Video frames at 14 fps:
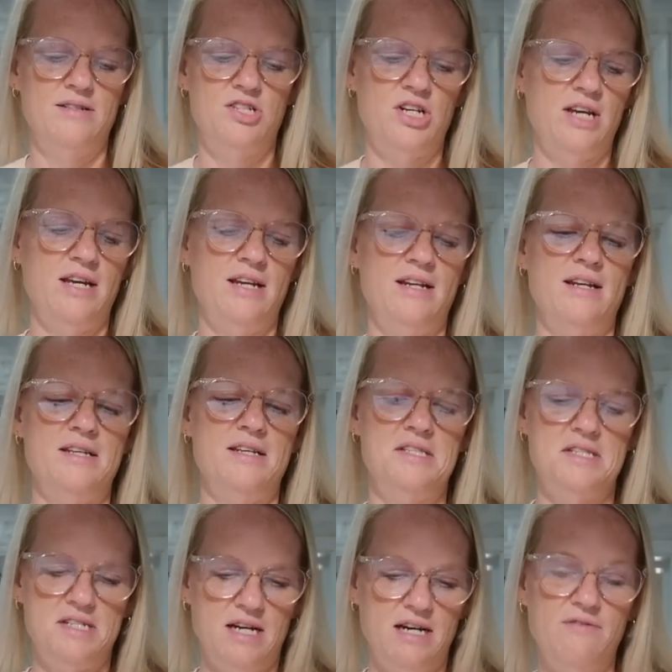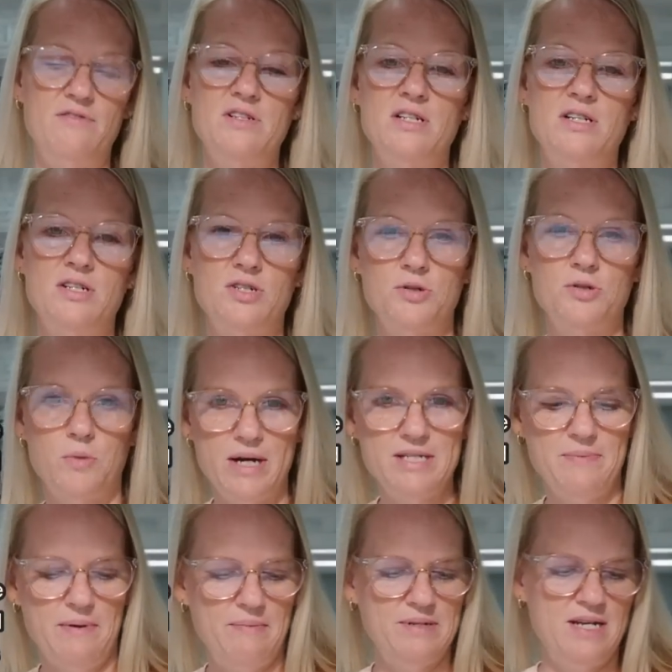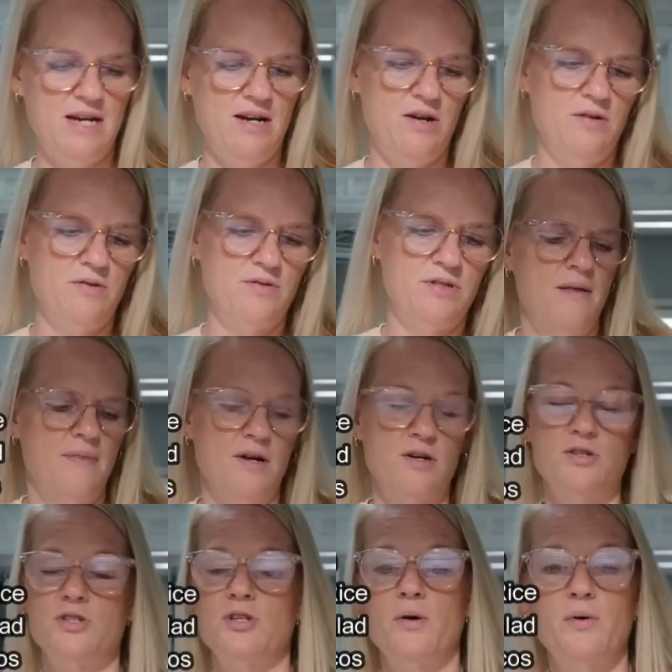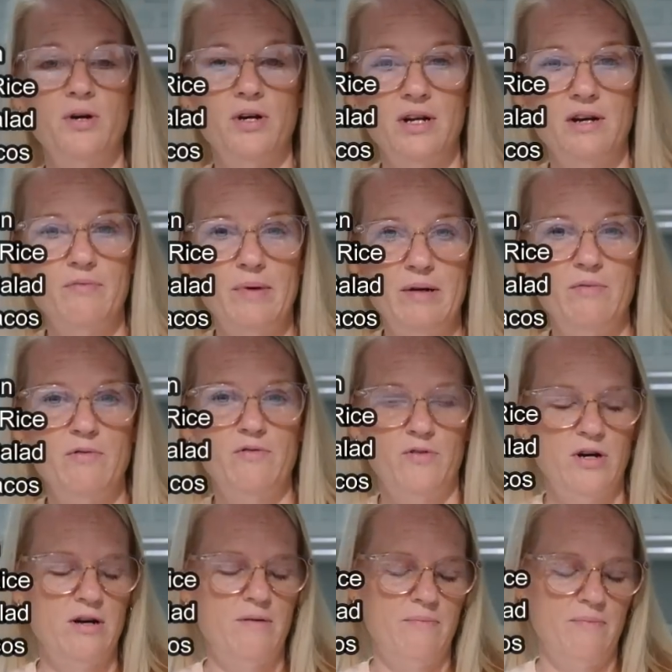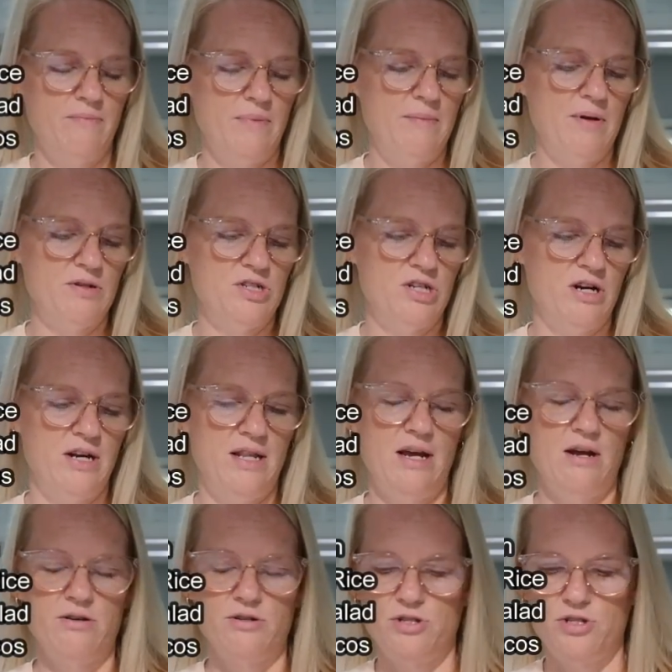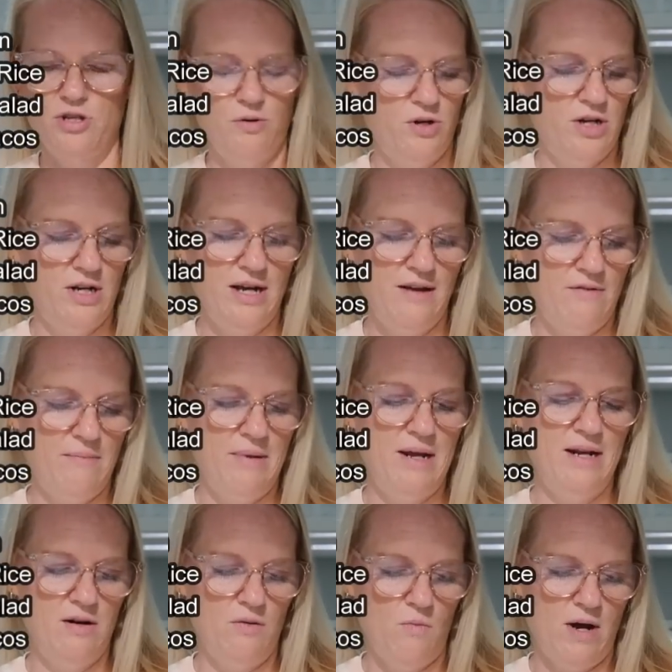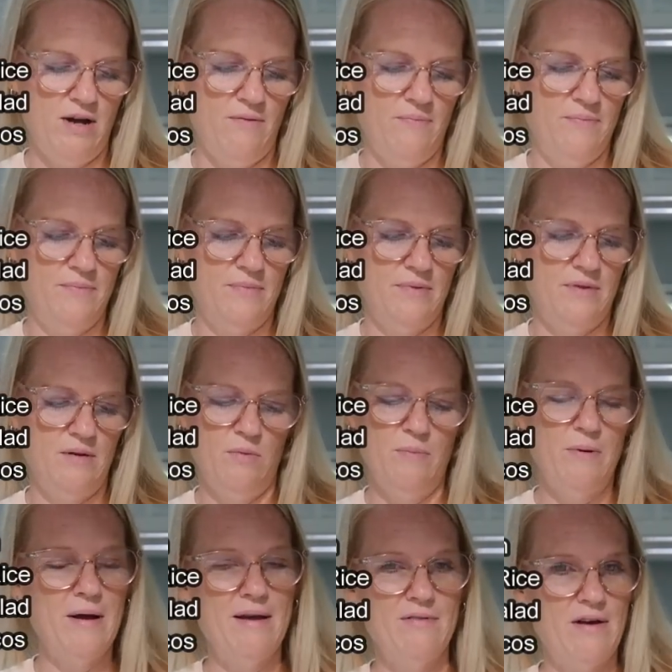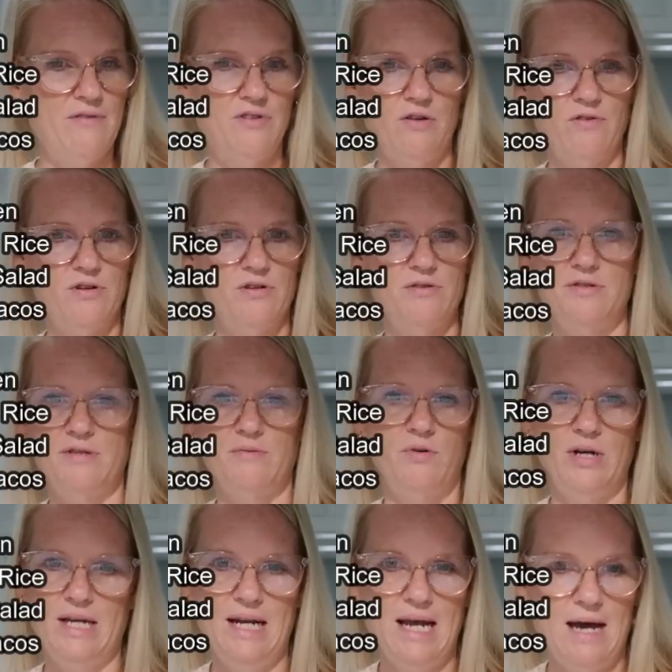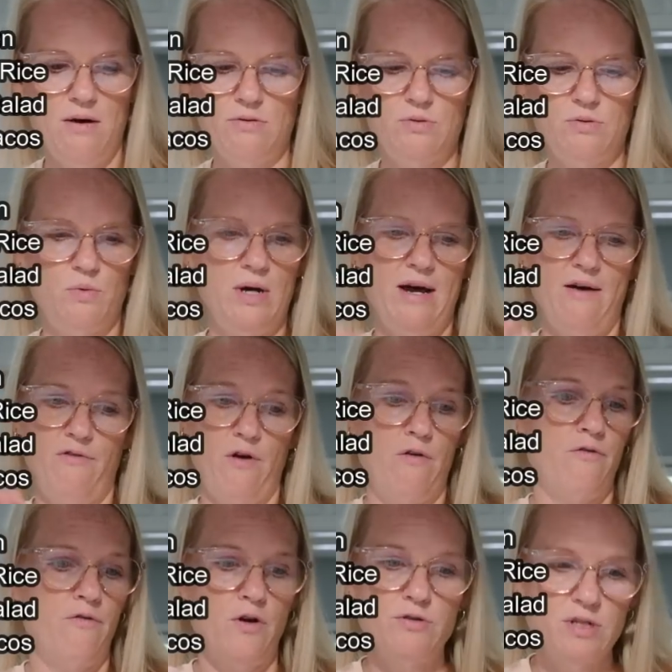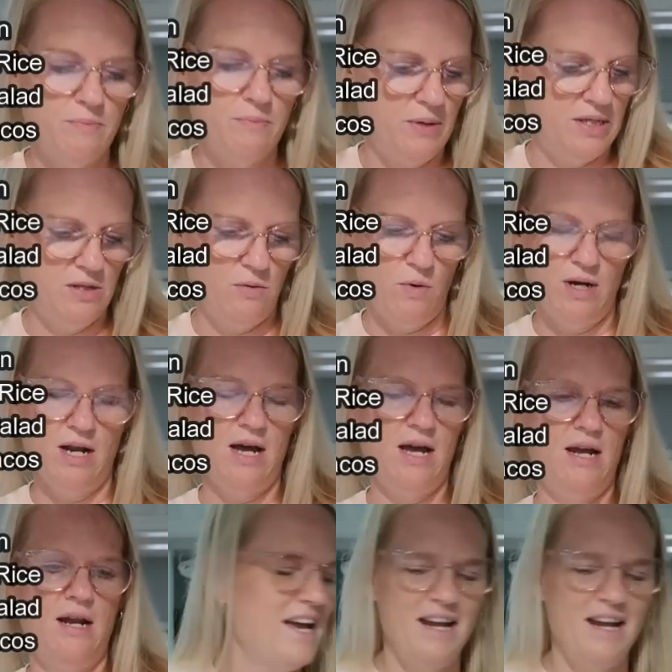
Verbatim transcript: chicken stuffed twice baked potatoes. They're so good. I've made it before. I'll, maybe I'll share it. They are so good, and I haven't made it in a while. Then we'll probably have leftovers. We'll eat out. We'll have frozen pizza one night.